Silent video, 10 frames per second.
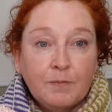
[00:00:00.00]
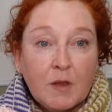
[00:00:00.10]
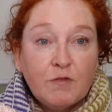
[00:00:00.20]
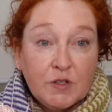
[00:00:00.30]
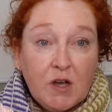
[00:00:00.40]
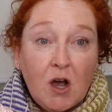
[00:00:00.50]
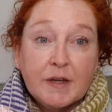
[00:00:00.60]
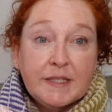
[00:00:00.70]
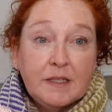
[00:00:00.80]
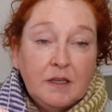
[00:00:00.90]
for
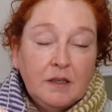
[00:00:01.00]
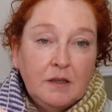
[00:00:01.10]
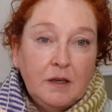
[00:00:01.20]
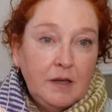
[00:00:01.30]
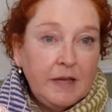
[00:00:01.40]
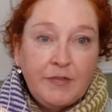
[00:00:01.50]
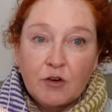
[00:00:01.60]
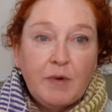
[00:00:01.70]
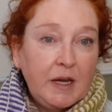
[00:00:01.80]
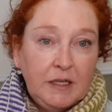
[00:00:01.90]
socks in their
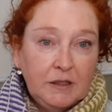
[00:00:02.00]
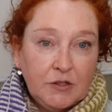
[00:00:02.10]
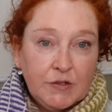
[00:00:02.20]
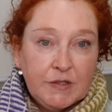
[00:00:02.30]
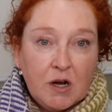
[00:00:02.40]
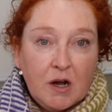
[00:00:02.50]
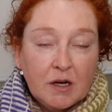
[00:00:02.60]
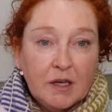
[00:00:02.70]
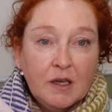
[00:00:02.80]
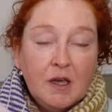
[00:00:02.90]
regular
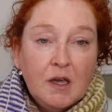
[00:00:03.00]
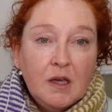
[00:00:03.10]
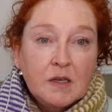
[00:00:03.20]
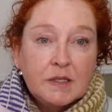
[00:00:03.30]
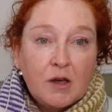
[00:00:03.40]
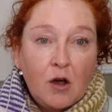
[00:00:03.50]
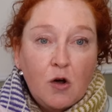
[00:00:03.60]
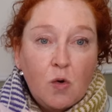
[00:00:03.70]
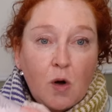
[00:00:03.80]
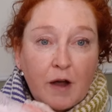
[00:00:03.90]
stock.
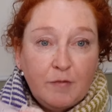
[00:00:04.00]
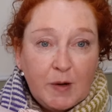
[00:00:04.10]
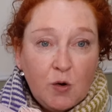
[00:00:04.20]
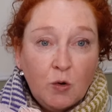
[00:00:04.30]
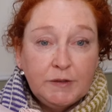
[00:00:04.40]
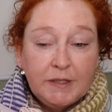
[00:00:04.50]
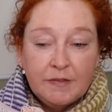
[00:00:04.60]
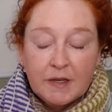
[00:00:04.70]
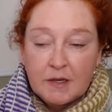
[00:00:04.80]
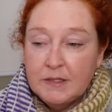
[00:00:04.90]
So I've been holding
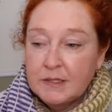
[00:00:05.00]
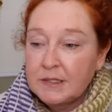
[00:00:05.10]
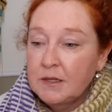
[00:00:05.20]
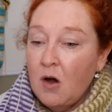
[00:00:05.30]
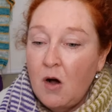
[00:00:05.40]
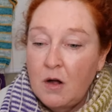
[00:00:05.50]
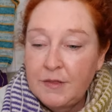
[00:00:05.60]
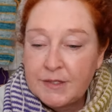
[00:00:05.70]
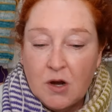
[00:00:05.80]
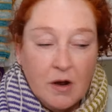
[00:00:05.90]
this all
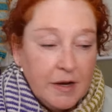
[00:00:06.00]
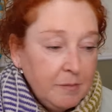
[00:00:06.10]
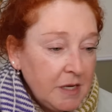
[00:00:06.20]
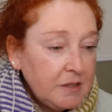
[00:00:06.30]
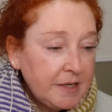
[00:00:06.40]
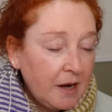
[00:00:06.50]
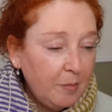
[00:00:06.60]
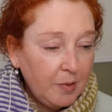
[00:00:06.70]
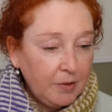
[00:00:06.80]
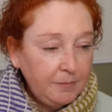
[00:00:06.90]
the time,
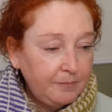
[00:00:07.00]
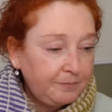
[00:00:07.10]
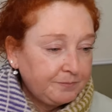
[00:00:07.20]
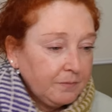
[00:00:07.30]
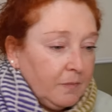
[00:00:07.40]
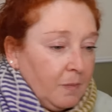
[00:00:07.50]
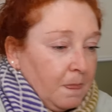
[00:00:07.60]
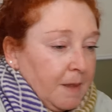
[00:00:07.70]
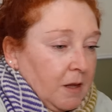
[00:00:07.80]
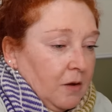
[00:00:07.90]
double,
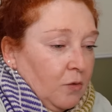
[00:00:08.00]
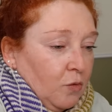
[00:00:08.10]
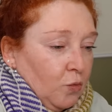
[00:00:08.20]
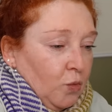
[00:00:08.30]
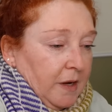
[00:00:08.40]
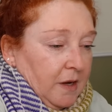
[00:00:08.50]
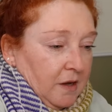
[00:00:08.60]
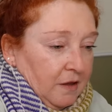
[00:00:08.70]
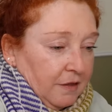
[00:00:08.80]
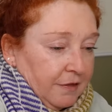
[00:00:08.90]

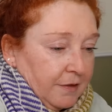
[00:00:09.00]
with